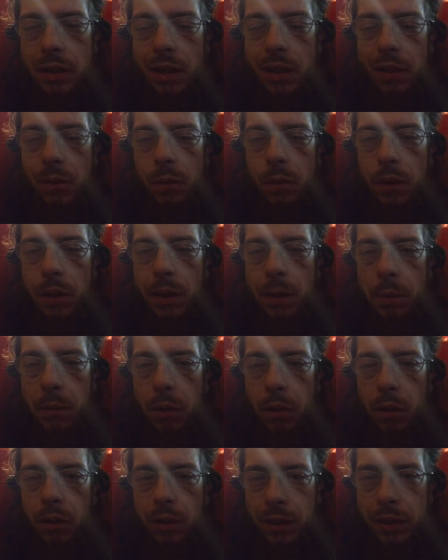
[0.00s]

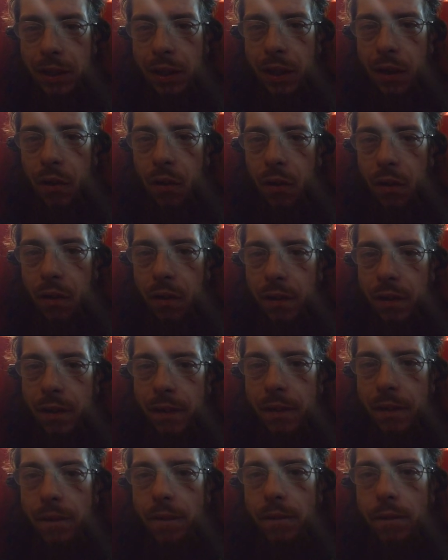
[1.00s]
convertible. You know,
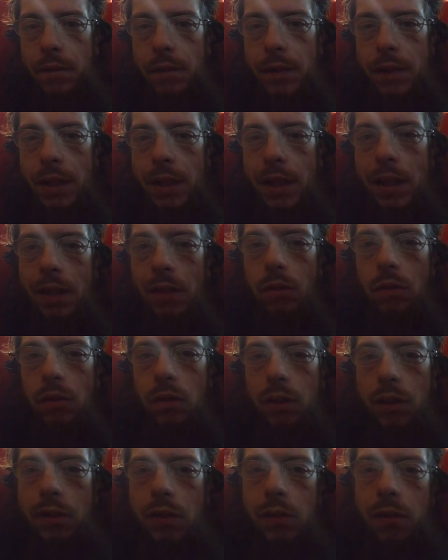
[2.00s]
the
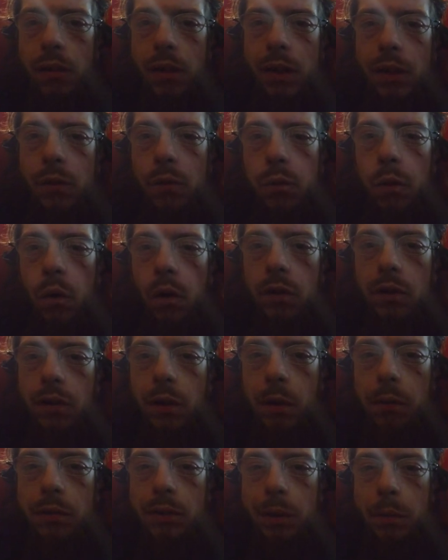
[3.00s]
screen
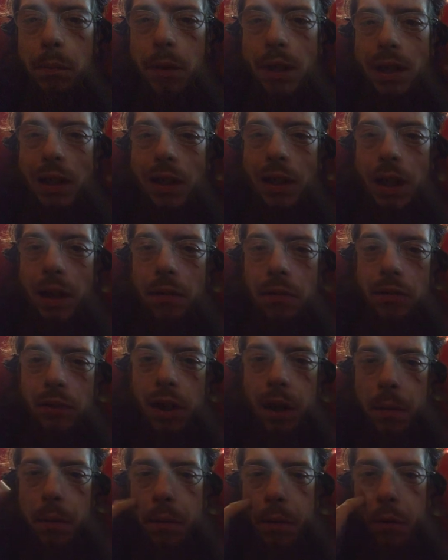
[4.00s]
folds over to be a
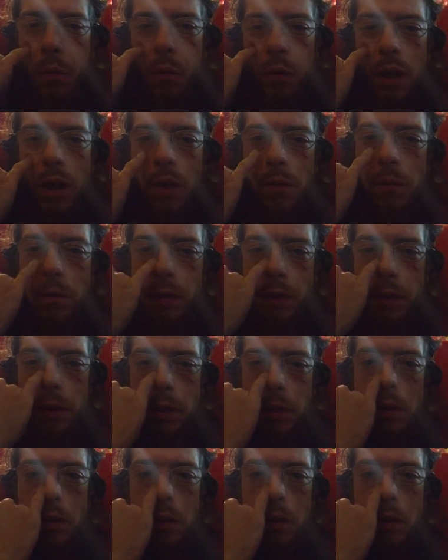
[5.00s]
laptop, but whatever.